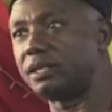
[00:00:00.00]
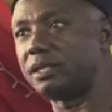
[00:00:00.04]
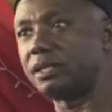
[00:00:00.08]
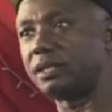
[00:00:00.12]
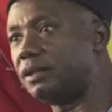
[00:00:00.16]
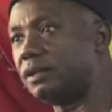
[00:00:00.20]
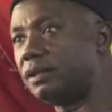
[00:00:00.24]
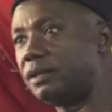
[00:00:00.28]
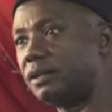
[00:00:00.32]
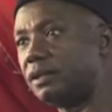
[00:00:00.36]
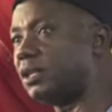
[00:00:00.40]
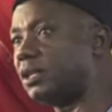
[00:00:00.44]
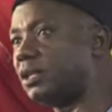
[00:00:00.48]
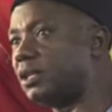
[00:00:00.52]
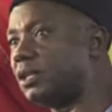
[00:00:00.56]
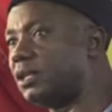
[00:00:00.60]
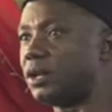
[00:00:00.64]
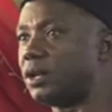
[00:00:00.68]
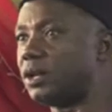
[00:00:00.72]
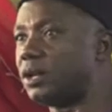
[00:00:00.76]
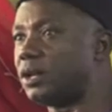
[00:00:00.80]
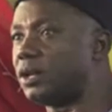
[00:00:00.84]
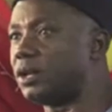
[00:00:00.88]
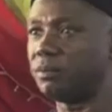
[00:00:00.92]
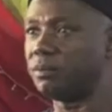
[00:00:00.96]
give you
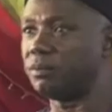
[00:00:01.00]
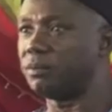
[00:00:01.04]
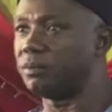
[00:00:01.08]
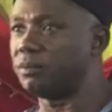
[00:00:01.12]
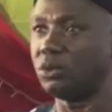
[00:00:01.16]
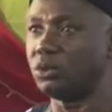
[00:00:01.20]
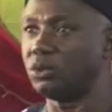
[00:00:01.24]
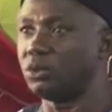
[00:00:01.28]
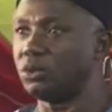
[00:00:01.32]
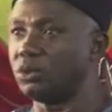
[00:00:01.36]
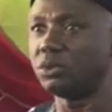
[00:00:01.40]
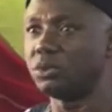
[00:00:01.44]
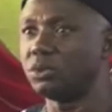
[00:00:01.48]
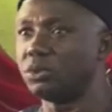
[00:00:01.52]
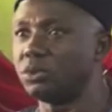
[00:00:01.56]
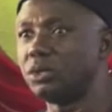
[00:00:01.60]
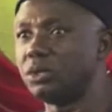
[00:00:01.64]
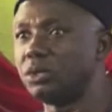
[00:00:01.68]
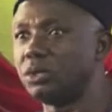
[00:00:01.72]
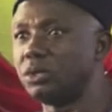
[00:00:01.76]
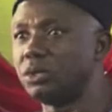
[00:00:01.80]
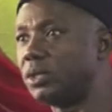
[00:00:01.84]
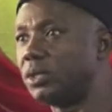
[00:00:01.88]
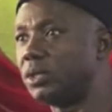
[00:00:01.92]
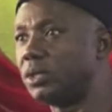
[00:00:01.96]
$1, make you
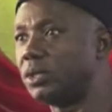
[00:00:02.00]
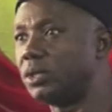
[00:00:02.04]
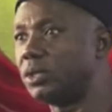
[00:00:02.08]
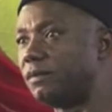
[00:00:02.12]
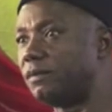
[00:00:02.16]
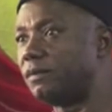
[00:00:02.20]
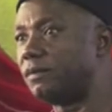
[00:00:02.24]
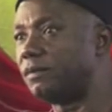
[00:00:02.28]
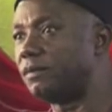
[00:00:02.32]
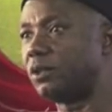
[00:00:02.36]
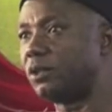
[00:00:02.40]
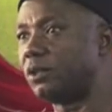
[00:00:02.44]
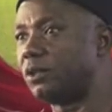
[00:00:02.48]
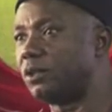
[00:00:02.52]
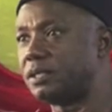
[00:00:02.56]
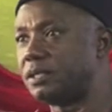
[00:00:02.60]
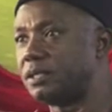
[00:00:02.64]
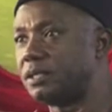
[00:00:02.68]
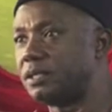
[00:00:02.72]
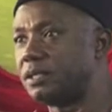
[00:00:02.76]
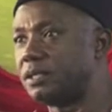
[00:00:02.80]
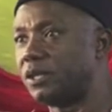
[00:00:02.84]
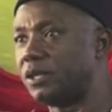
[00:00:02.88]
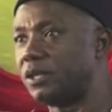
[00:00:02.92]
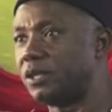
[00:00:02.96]
owe them $5
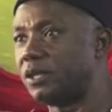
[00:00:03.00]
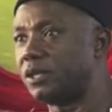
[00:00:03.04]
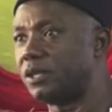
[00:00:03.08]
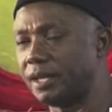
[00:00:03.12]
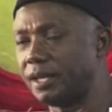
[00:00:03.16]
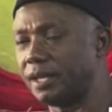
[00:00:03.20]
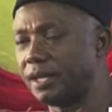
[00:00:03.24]
eventually.